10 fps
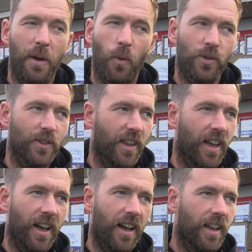it wasn't.
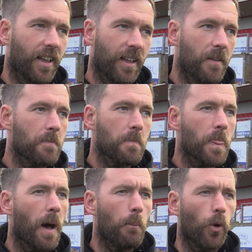
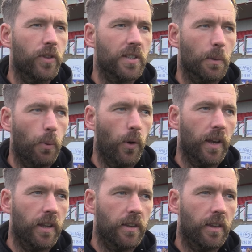I'm more
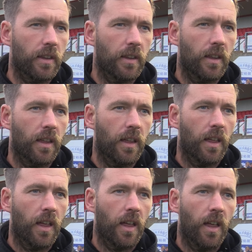disappointed
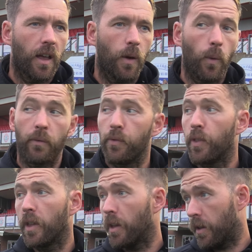with
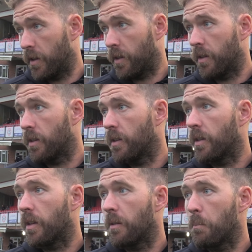the
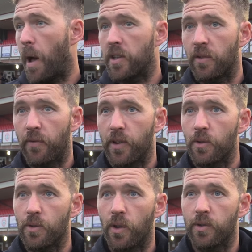match
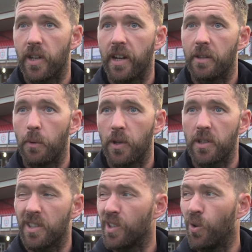officials not seeing it, to be honest,
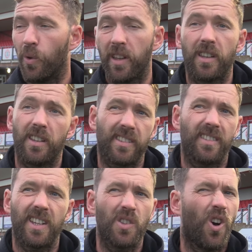
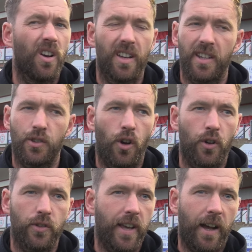because it's not a
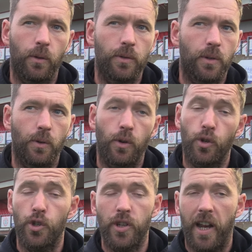good tackle at all, a
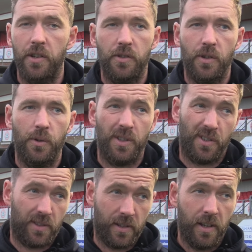good challenge at all. He's
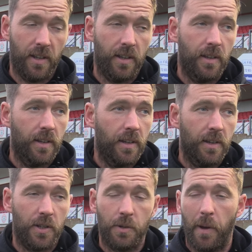
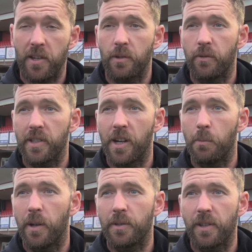smashed him with his
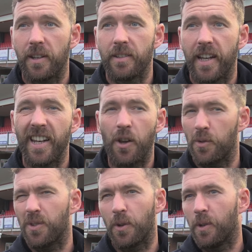elbow, so he knows
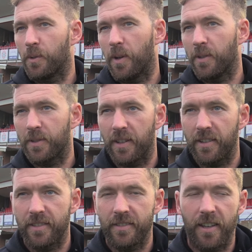what he's doing as well.
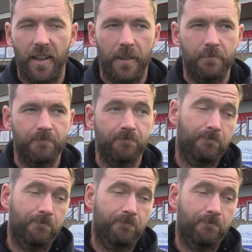So,